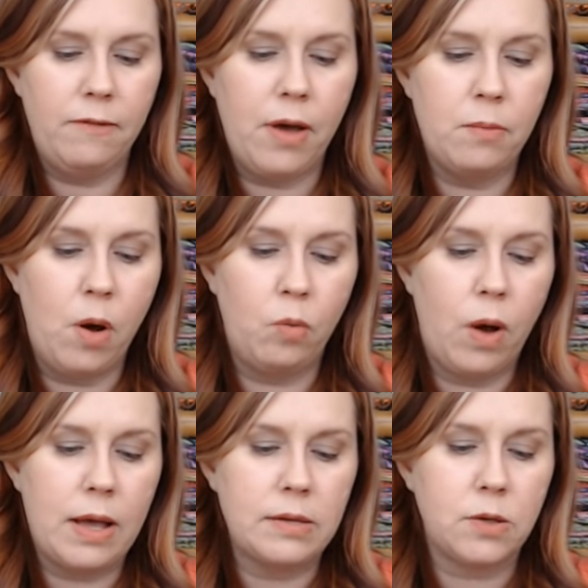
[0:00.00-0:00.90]
them
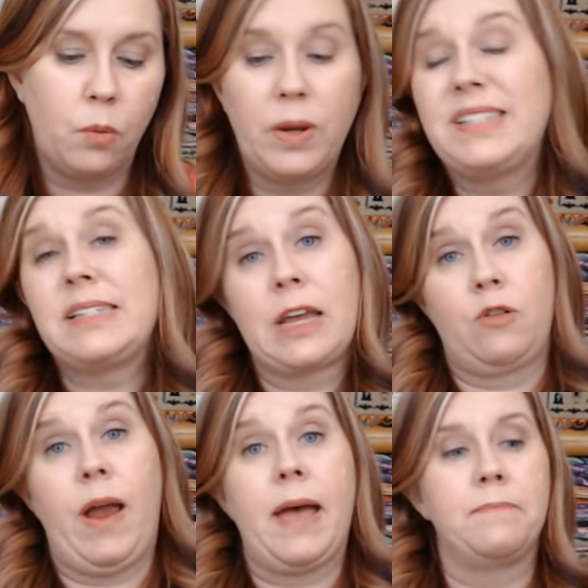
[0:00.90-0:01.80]
was Winston
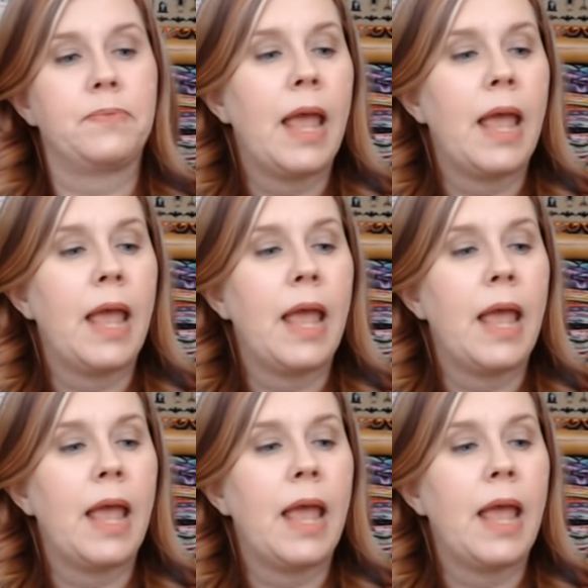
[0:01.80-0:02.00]
Graham.